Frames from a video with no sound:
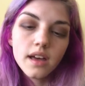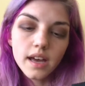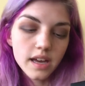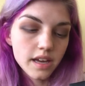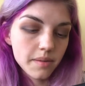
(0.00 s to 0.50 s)

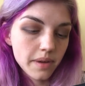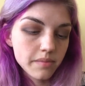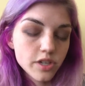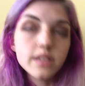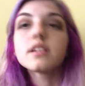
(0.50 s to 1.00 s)
I'm
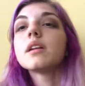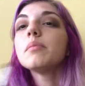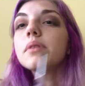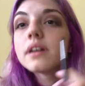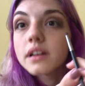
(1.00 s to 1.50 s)
just gonna
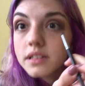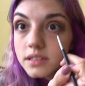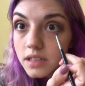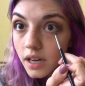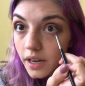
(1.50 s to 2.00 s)
put a
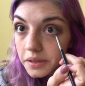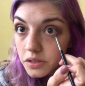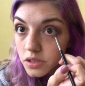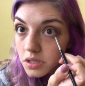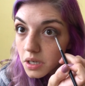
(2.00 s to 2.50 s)

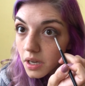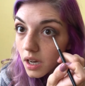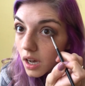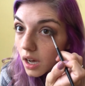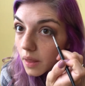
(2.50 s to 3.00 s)
touch
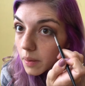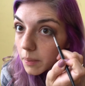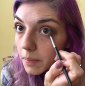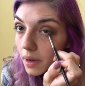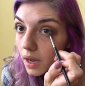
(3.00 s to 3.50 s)
on the
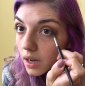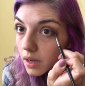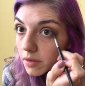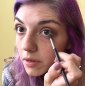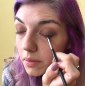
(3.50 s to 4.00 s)

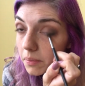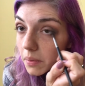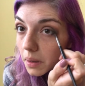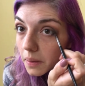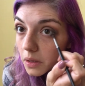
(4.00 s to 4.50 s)
bottom,
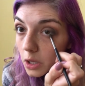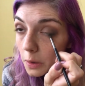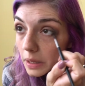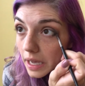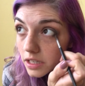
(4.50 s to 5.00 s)
on the
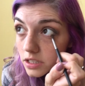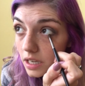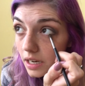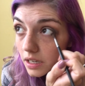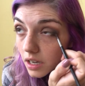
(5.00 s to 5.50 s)
lower lash
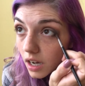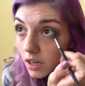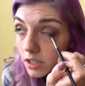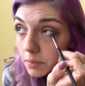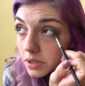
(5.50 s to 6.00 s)
line,
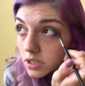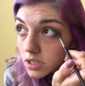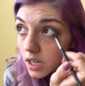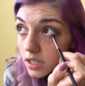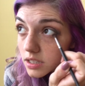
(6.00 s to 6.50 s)
but
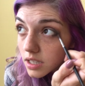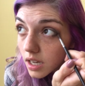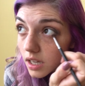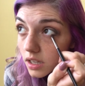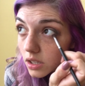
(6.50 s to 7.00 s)
just
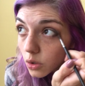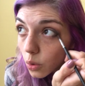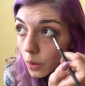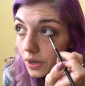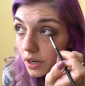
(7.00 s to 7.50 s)
on the
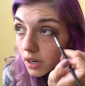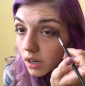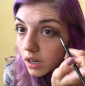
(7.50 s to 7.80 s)
corner.